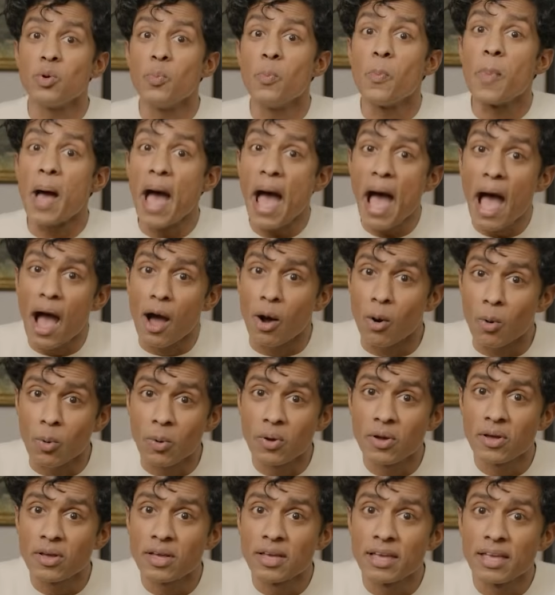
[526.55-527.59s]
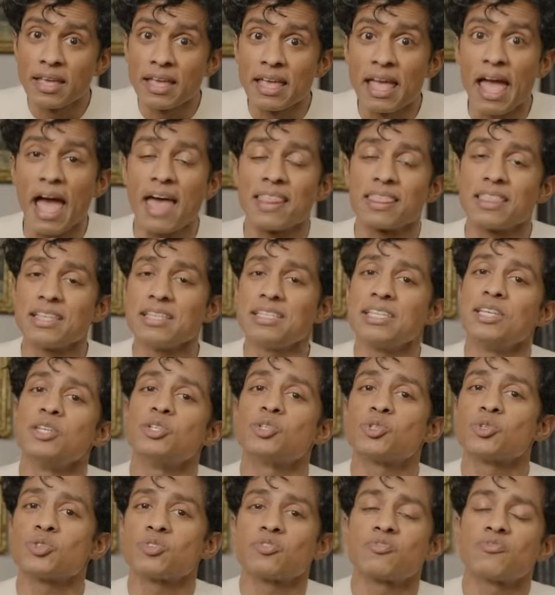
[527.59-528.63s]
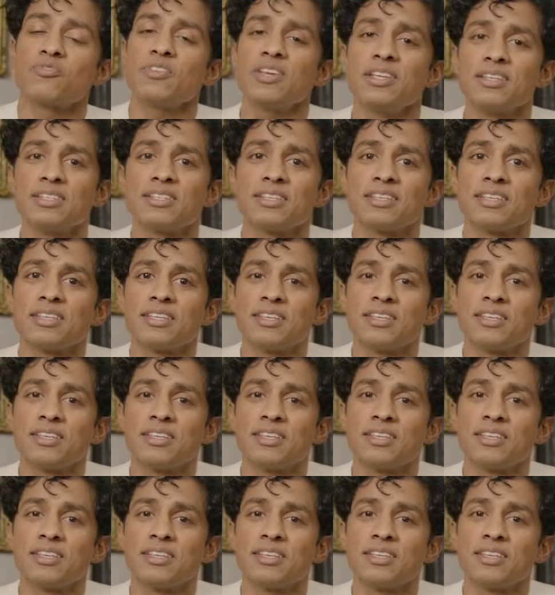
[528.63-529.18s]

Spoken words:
bow at the teacher's feet.